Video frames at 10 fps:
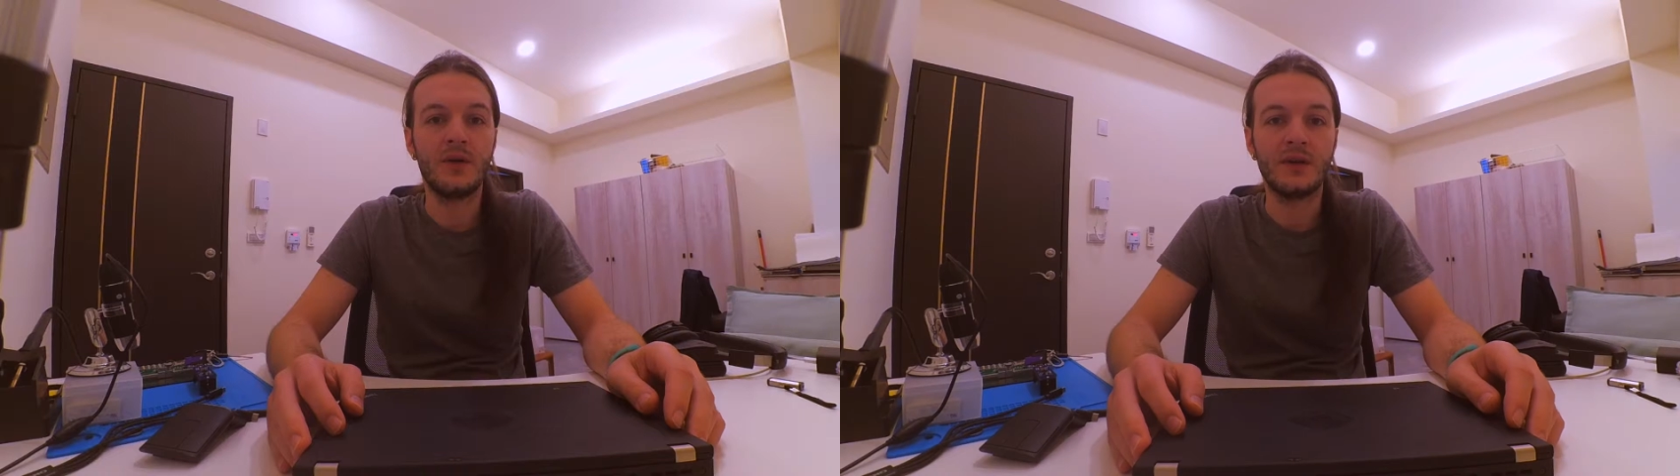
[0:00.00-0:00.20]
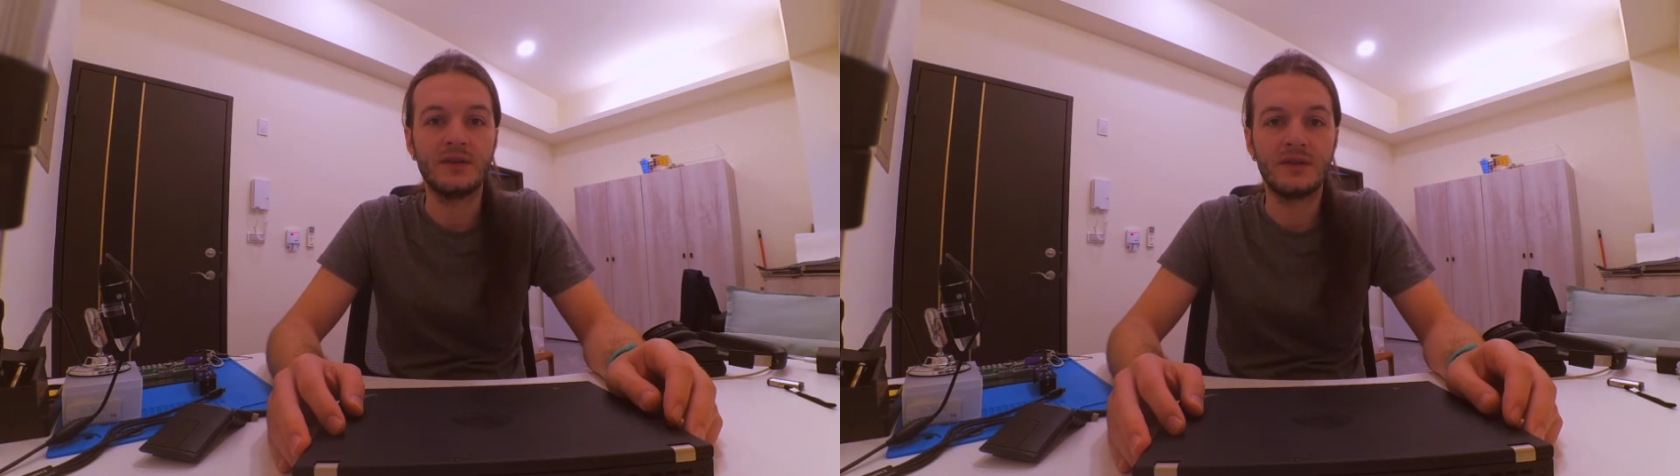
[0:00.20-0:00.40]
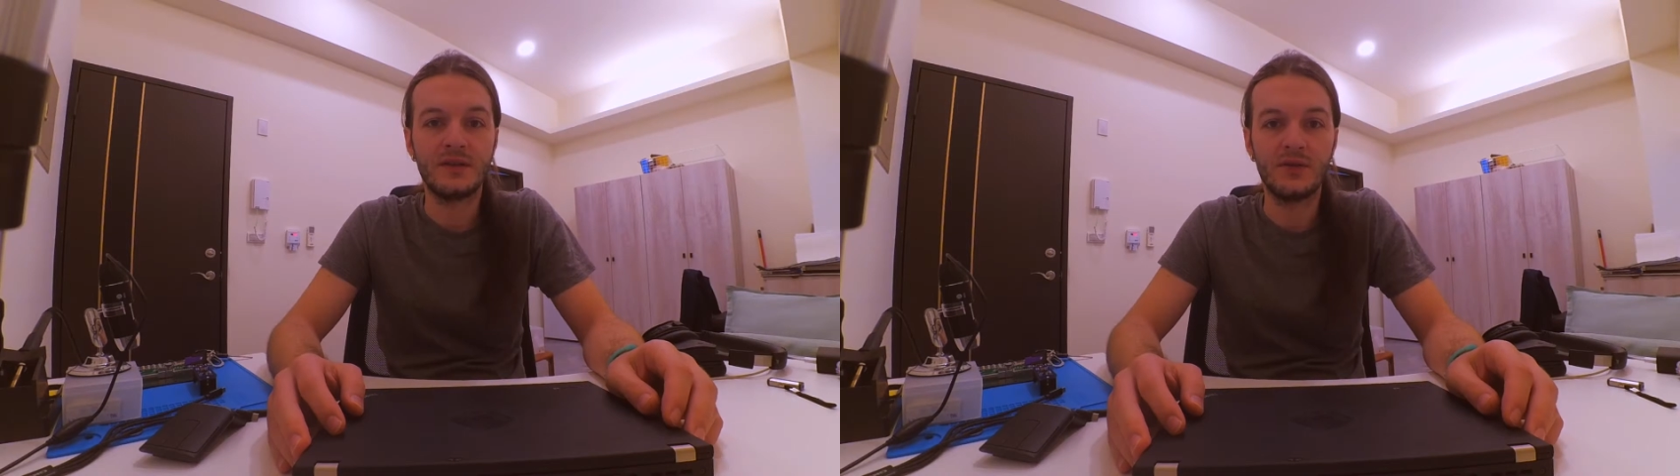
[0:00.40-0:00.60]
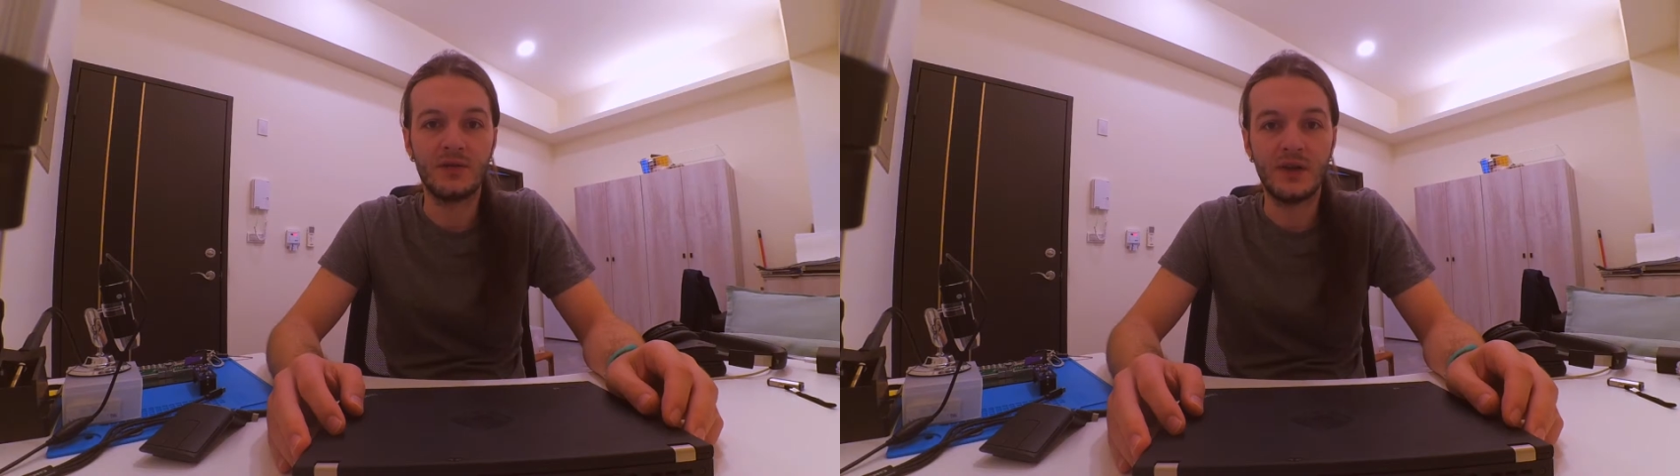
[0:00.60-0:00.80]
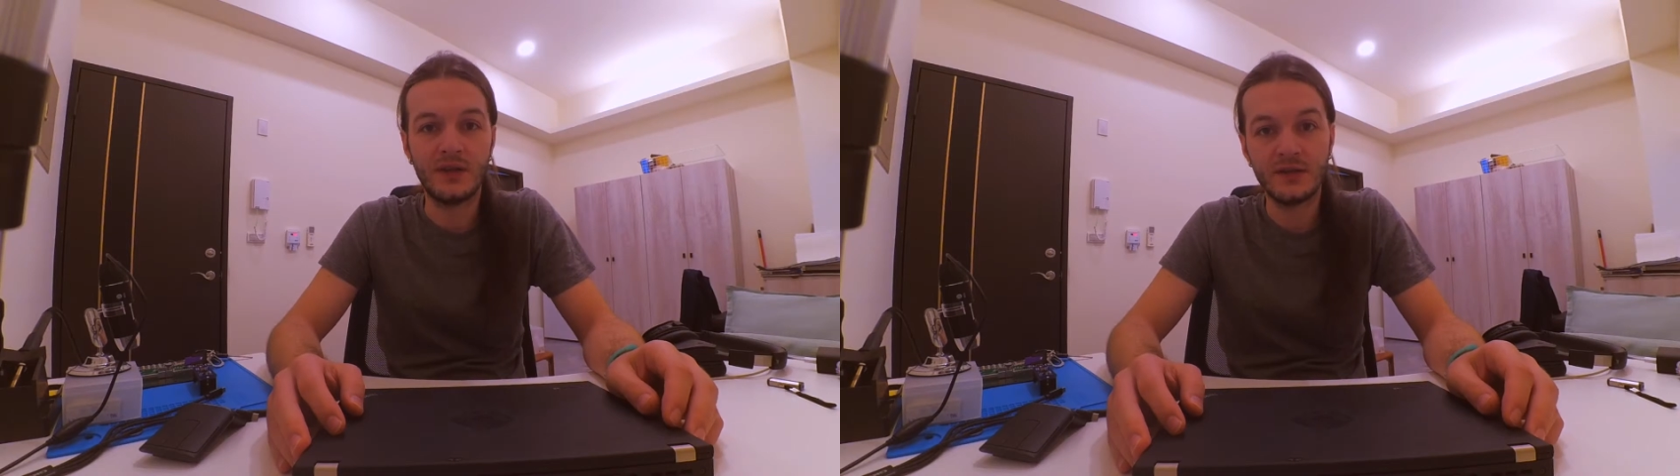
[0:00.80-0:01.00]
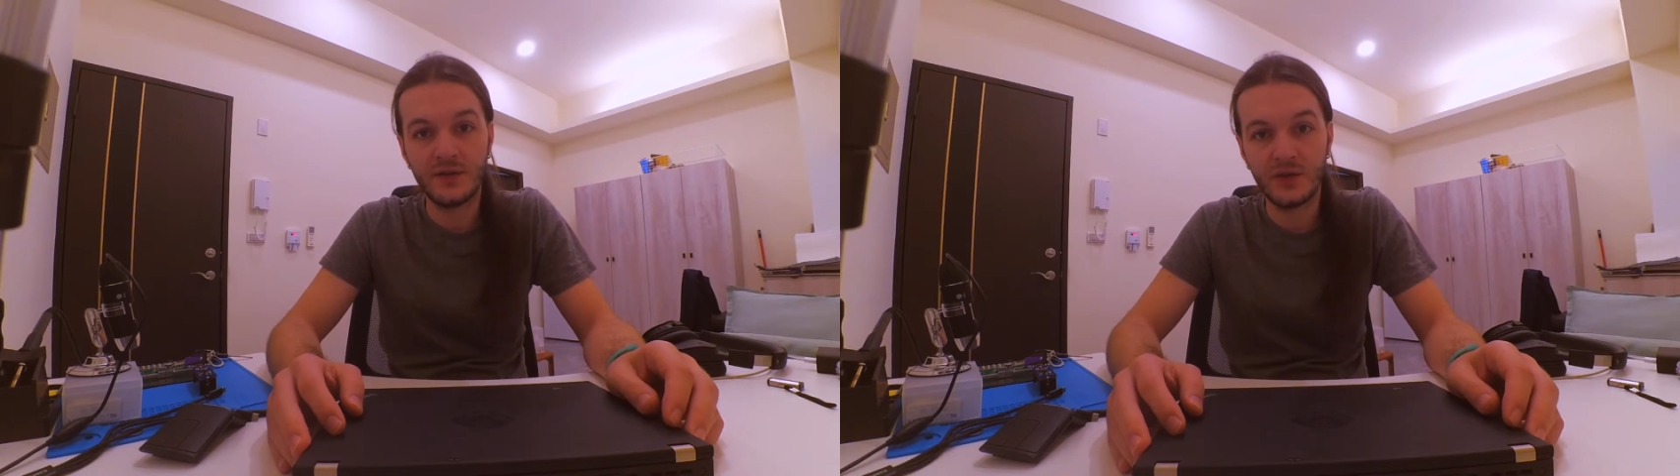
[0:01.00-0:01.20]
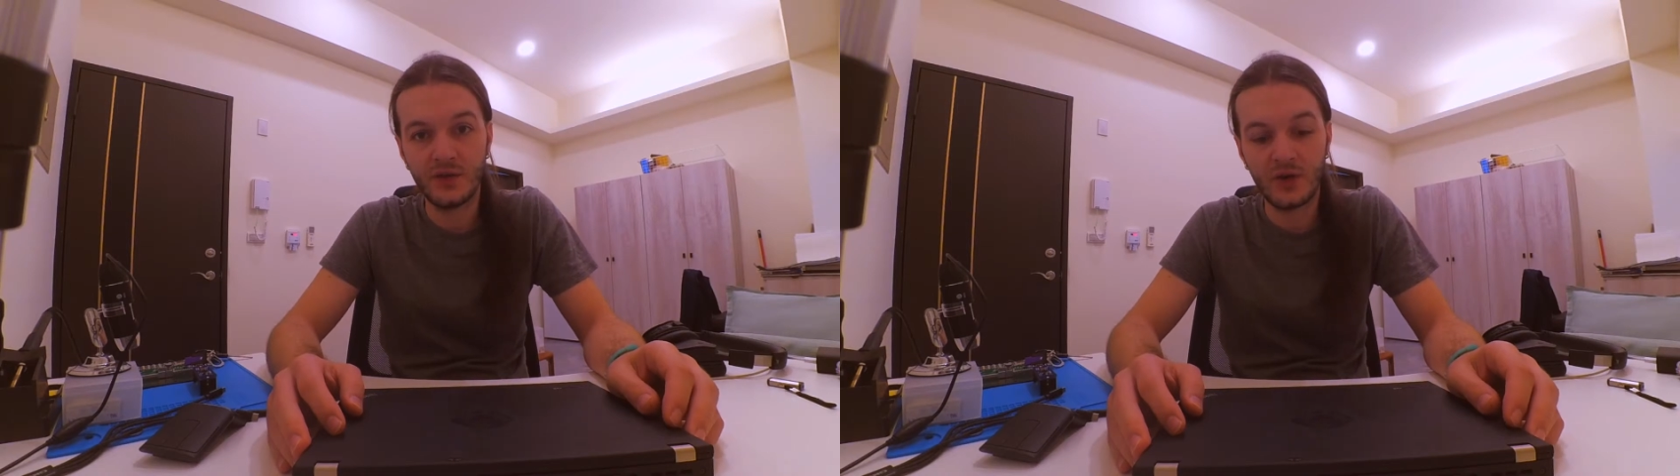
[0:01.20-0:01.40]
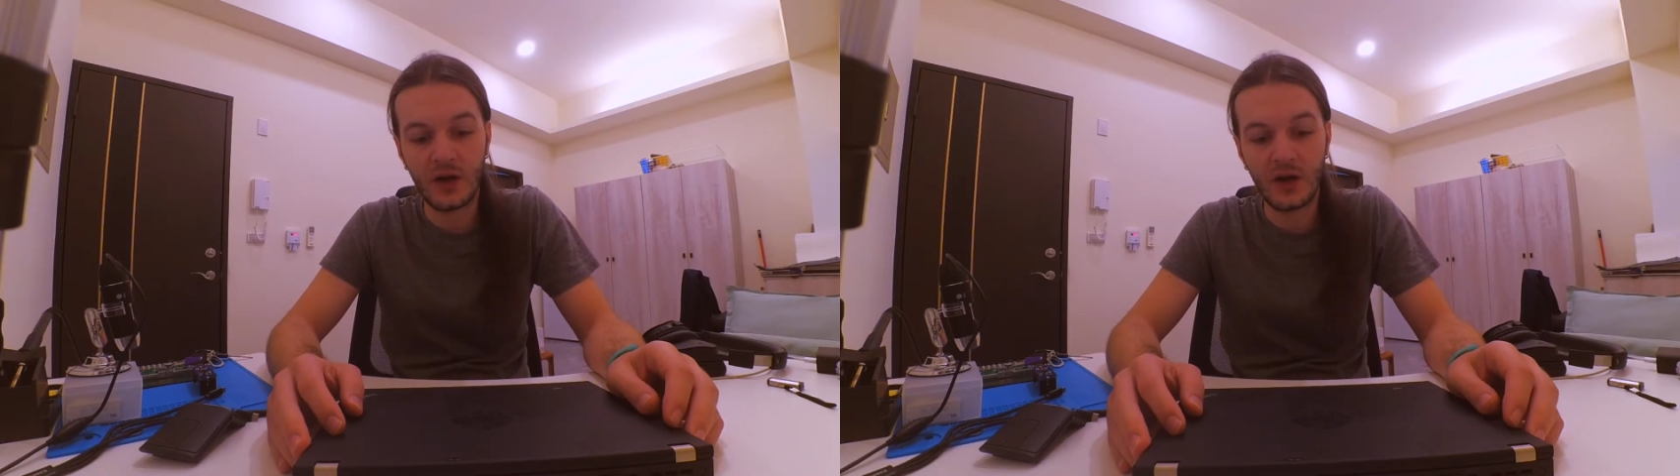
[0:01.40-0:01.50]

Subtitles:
guys, so in this video